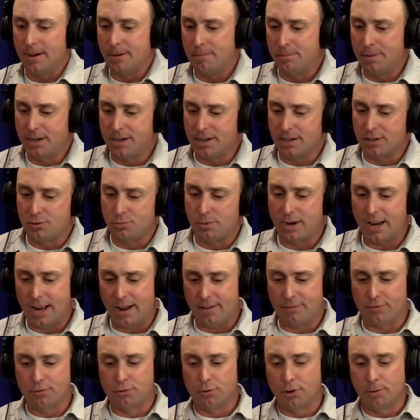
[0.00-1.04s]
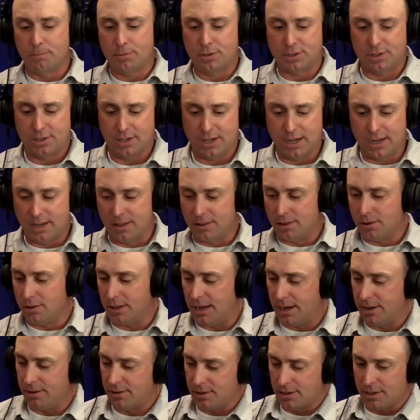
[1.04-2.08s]
because we have groups
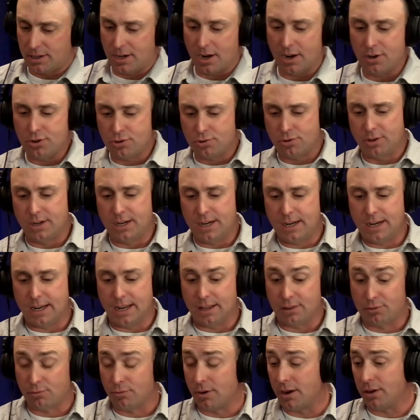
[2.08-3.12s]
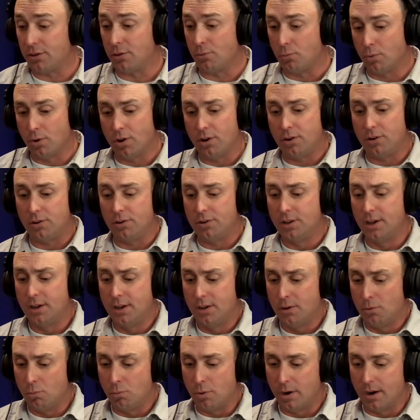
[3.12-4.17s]
in the country and throughout the world
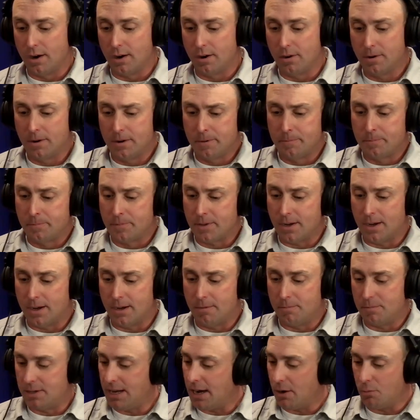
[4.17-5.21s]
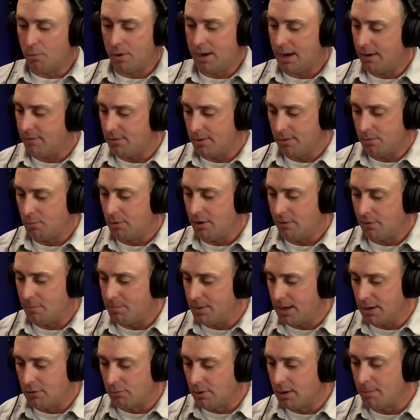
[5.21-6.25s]
where, we have a
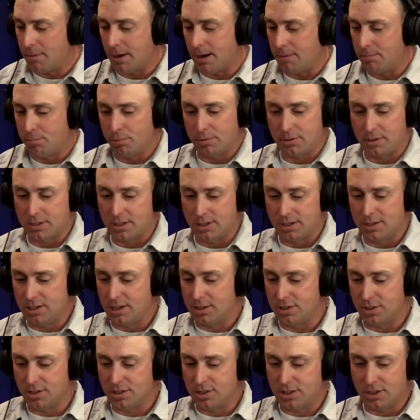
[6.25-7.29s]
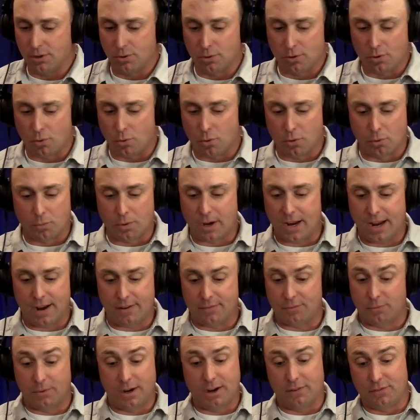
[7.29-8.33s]
big ribeye contingency, or we
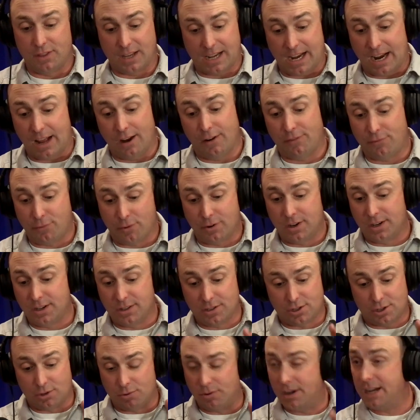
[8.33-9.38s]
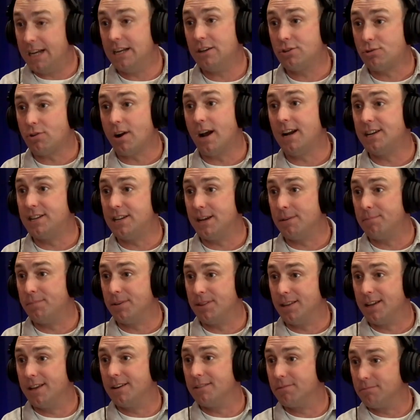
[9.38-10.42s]
have the Californians who eat tri-tip
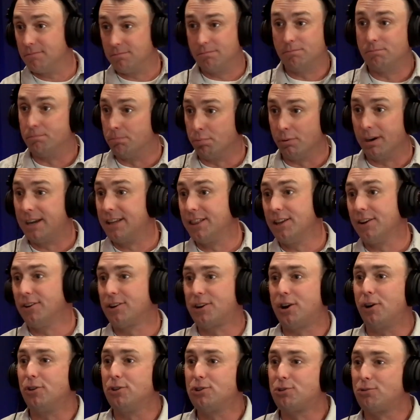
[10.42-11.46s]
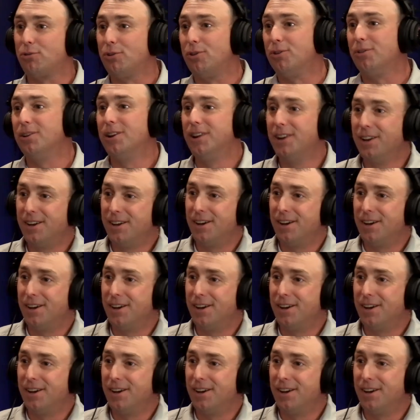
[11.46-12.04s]
and then bring their cultural